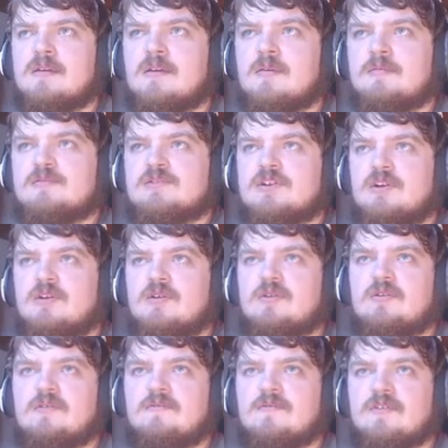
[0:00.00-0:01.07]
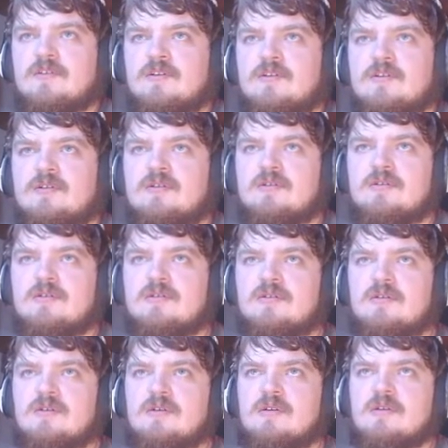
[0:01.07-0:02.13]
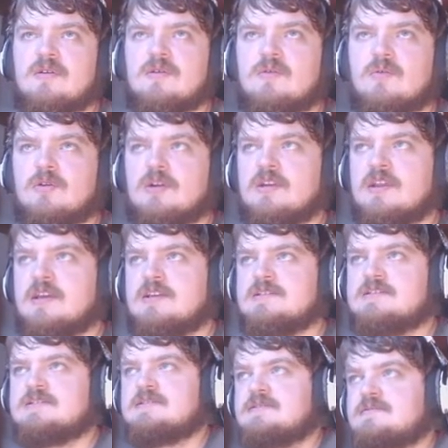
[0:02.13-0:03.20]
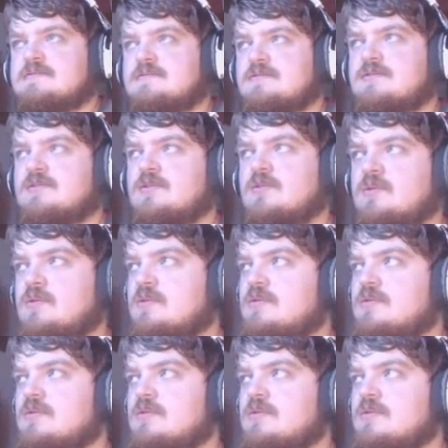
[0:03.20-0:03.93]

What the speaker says: probably just go for one of these two,